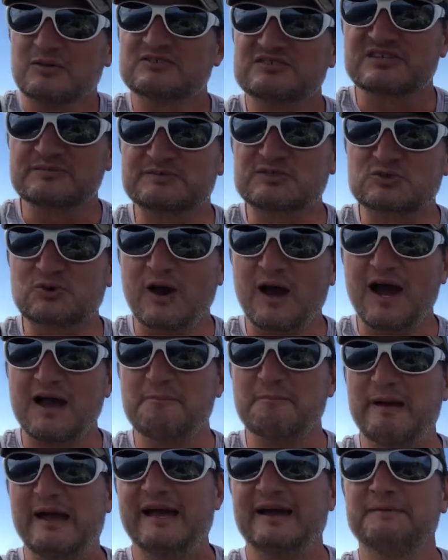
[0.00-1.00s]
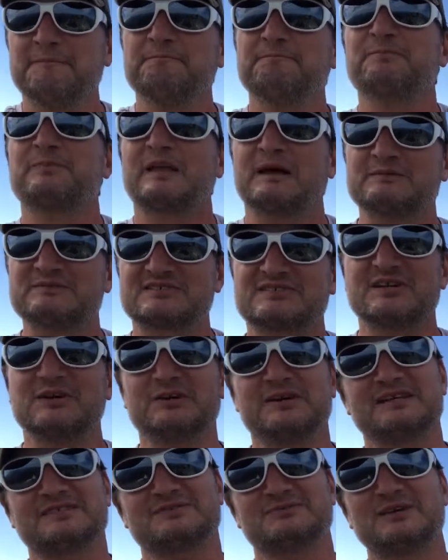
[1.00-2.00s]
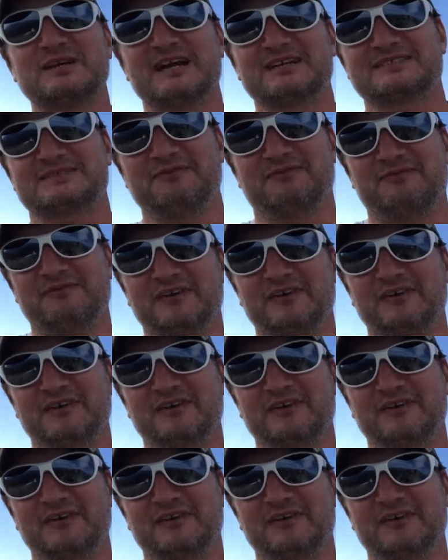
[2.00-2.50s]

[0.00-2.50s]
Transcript: Subscribe, man. I'm serious. We got some